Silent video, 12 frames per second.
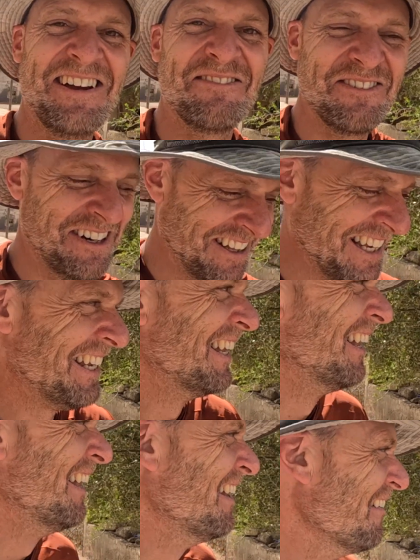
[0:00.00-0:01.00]
It
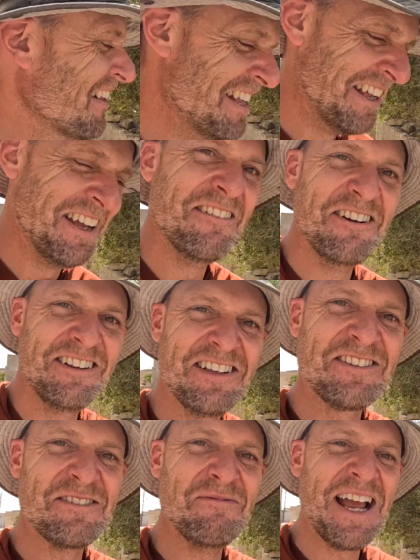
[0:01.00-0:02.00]
really
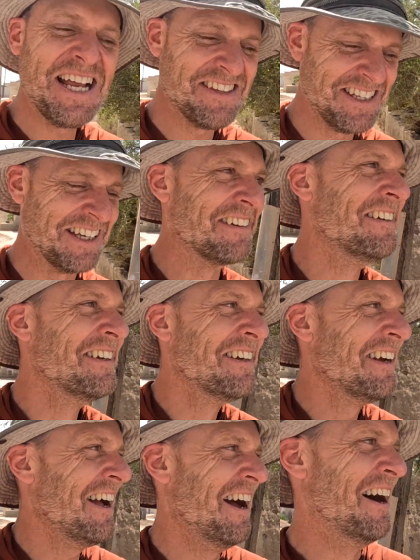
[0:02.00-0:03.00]
is amazing
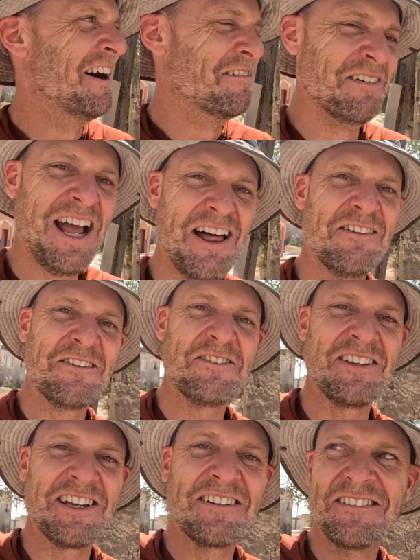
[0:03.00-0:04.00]
how there's
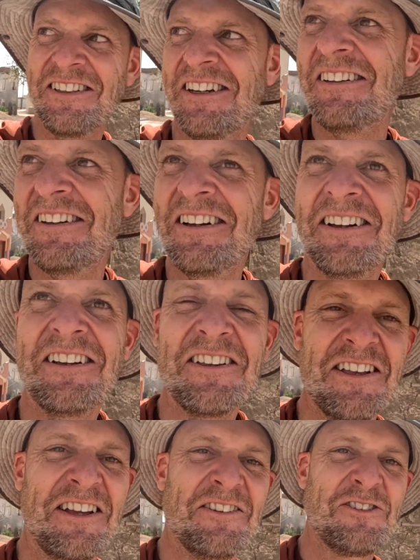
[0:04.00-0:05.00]
like
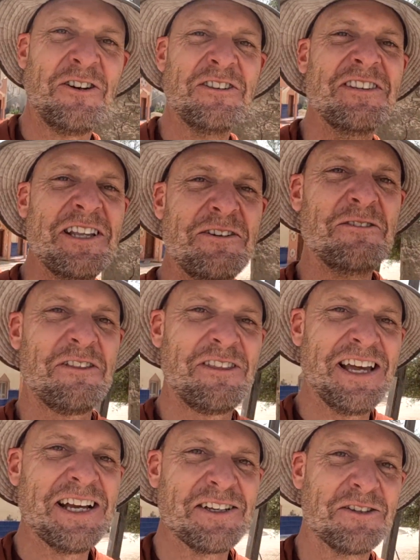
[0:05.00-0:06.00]
certain little
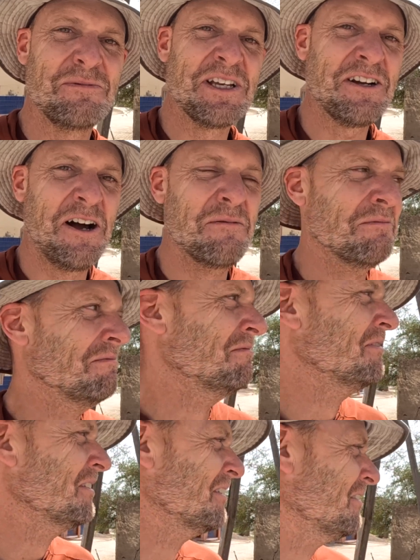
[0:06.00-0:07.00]
things become
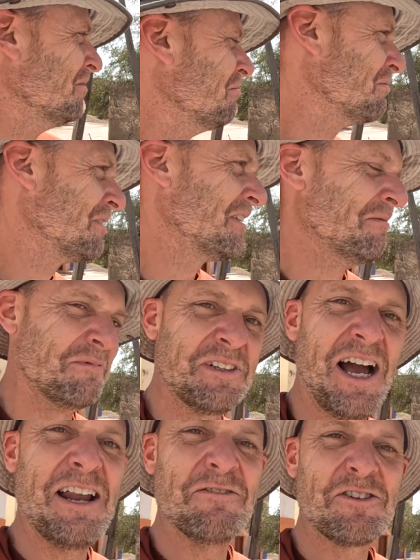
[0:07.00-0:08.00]

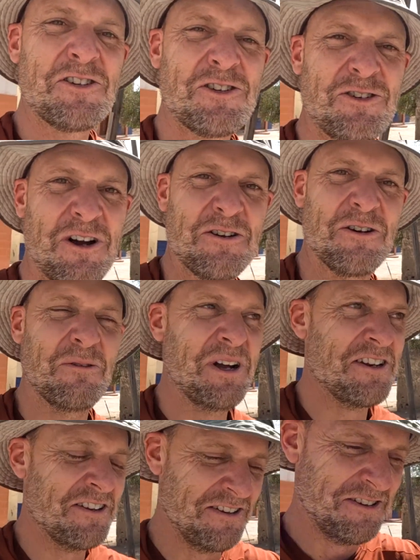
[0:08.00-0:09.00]
kind of a struggle
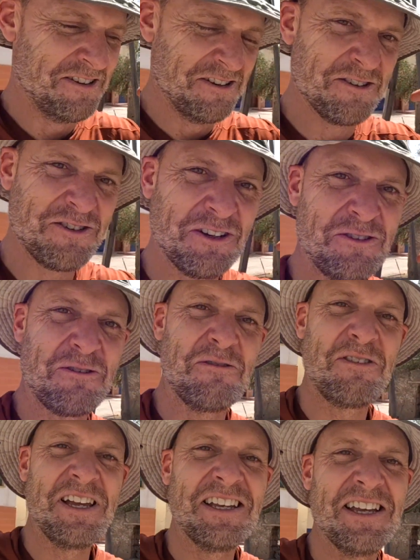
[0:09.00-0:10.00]
when you're just sort of
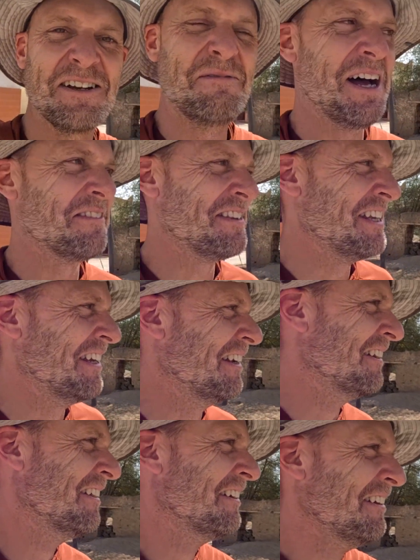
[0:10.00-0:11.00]
thinking about the
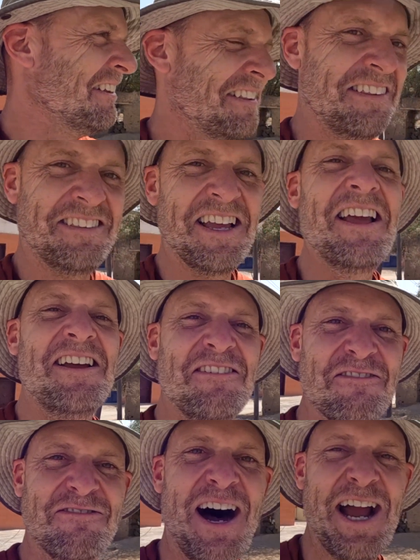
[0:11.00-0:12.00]

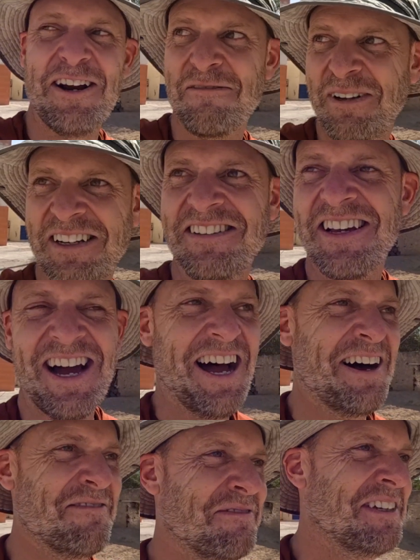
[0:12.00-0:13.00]
environment.
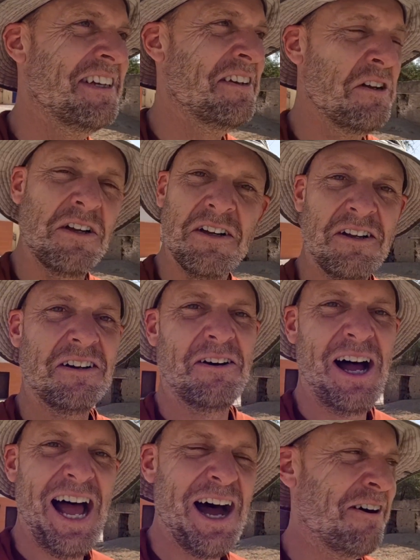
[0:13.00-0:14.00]

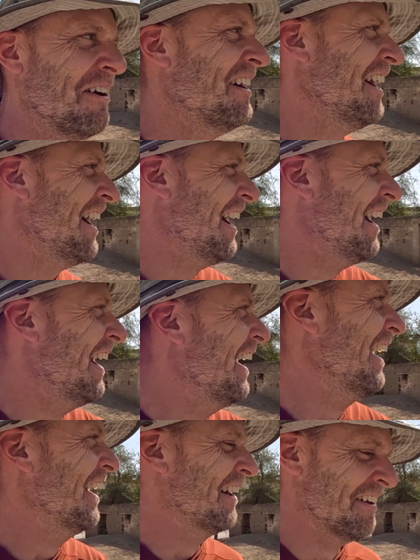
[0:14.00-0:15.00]

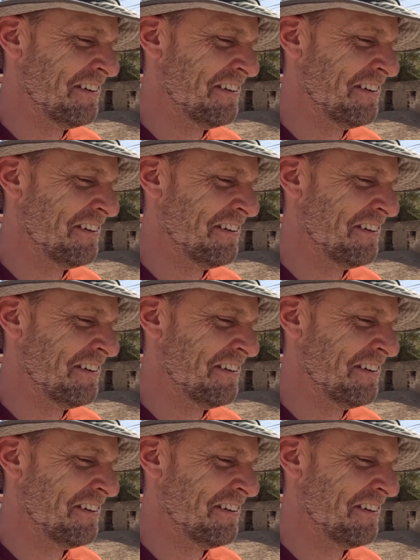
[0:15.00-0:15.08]
Wow.